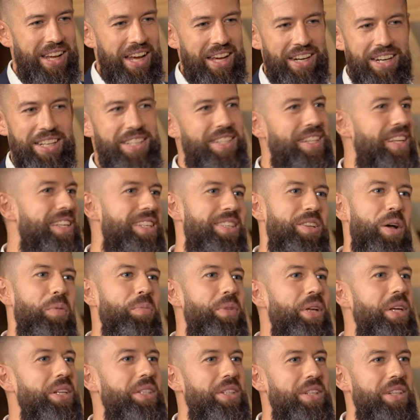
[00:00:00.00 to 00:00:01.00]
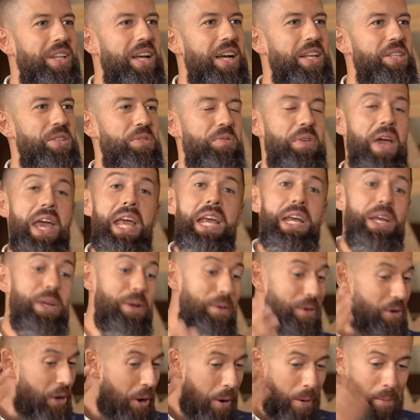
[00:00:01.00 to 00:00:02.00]
And I said something in the lines of, hey,
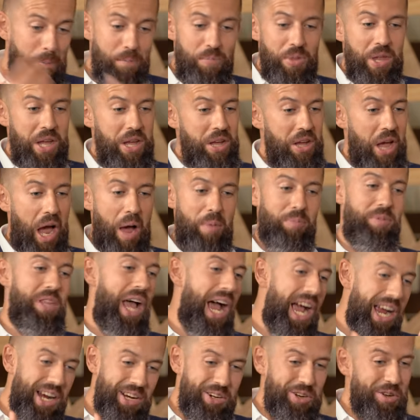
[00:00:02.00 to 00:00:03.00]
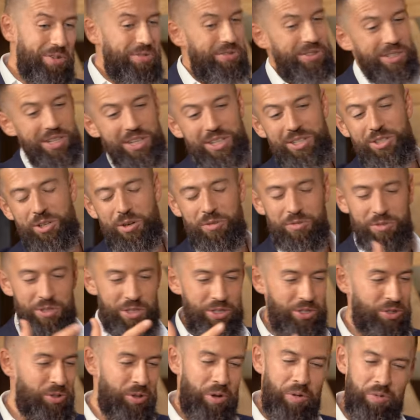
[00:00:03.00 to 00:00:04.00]
you know, I'm tired of
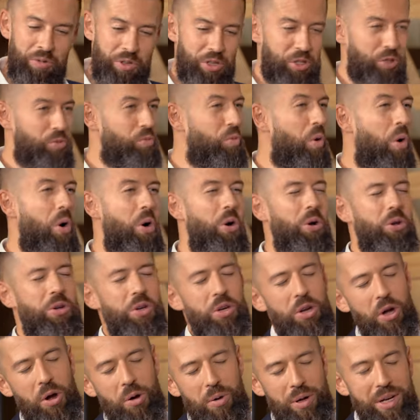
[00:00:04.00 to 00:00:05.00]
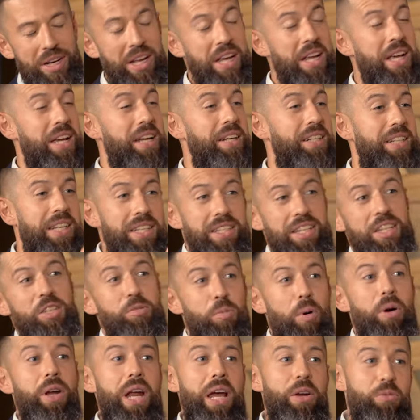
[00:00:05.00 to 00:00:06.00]
this work, you know, and this
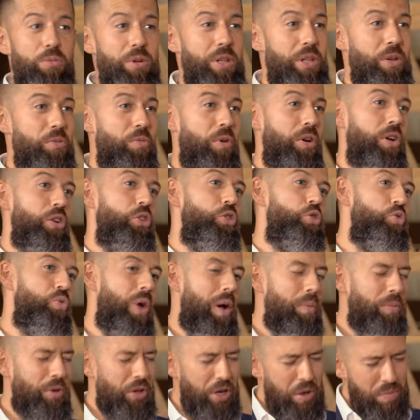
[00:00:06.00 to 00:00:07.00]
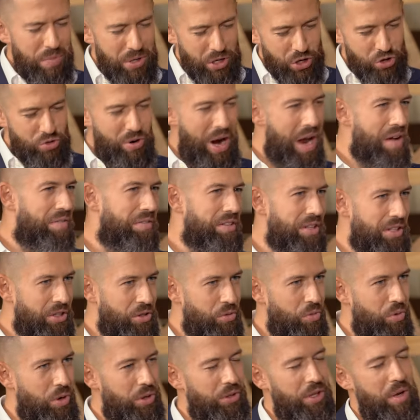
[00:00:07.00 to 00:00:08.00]
is what I really want to do. I'm going to be traveling
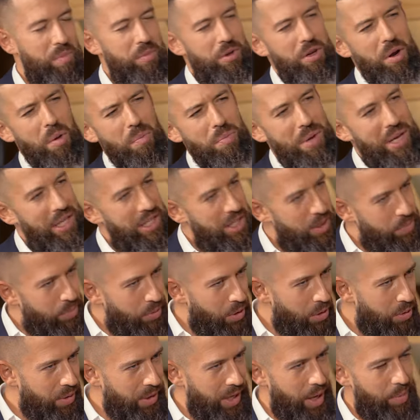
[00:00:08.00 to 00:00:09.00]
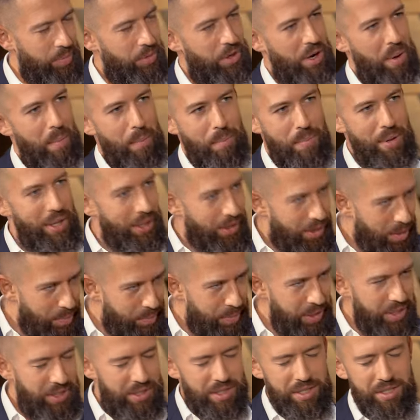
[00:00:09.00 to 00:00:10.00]
the world. I'm going to be exploring. I'm going to build a
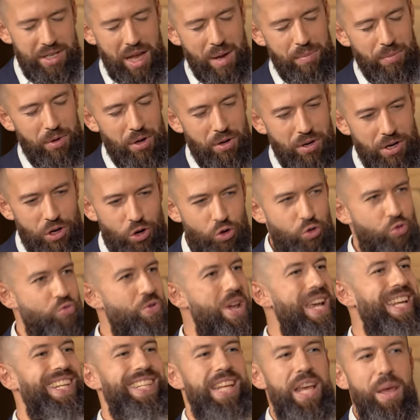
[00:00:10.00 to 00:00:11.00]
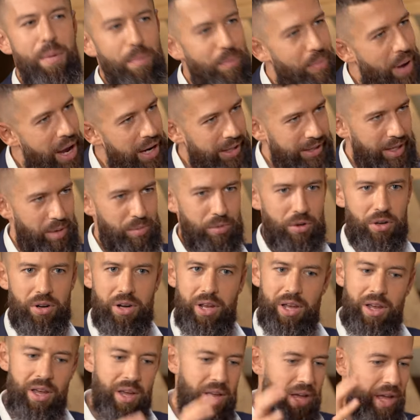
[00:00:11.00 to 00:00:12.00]
business. I'm going to create impact. I'm going
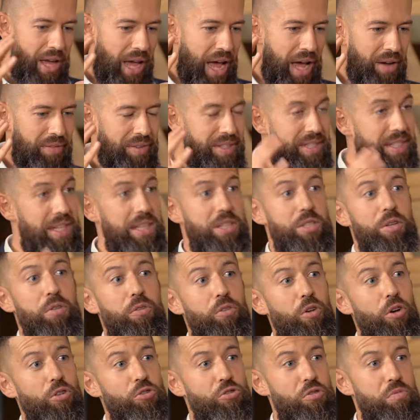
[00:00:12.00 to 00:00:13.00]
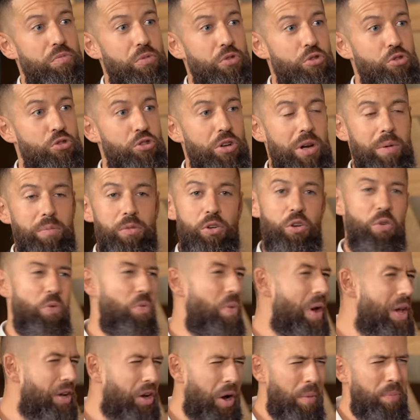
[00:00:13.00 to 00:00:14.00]
to have a sense of contribution. I'm going
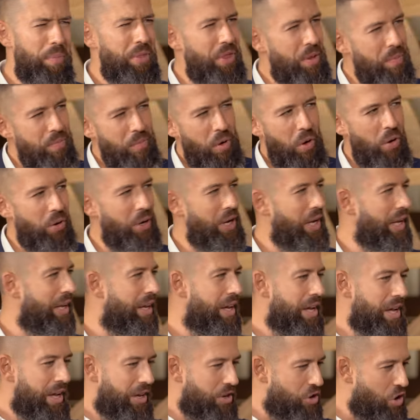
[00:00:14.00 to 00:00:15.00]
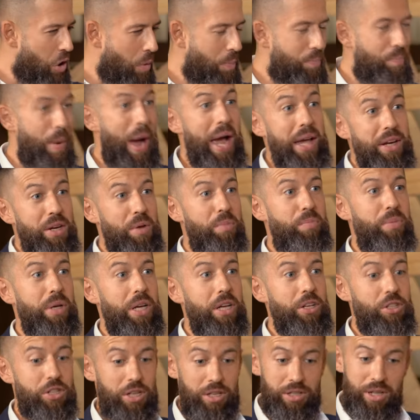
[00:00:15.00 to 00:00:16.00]
to wake up in the morning, you know, by the
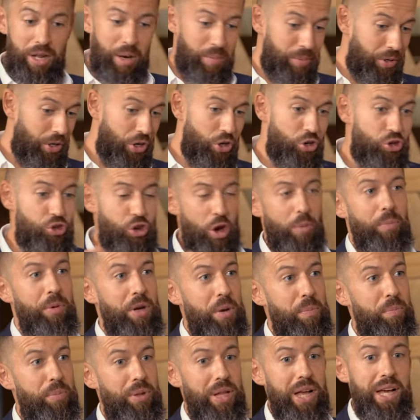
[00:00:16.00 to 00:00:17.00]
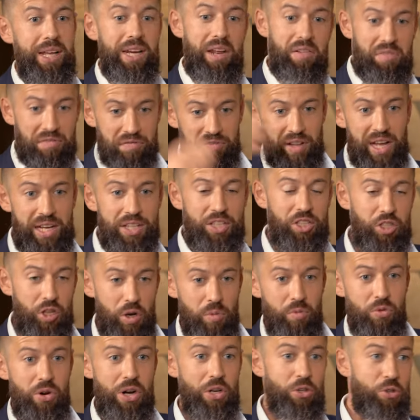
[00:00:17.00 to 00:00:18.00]
beach, and then I'm going to jump on a plane and fly
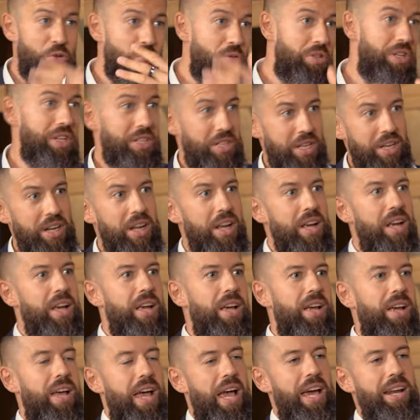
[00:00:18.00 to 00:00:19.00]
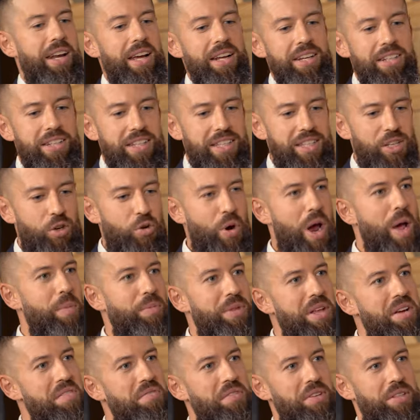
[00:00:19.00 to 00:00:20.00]
somewhere and do this. And I
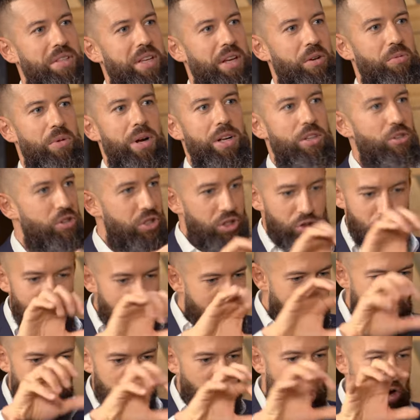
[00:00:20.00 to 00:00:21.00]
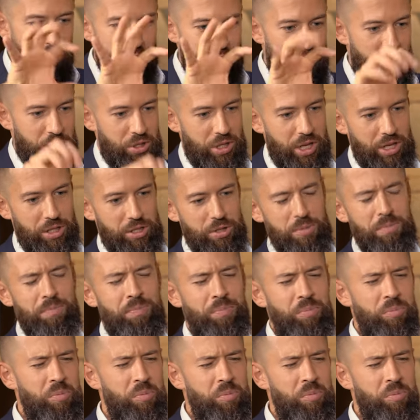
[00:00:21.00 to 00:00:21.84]
described everything, right? Stream of consciousness.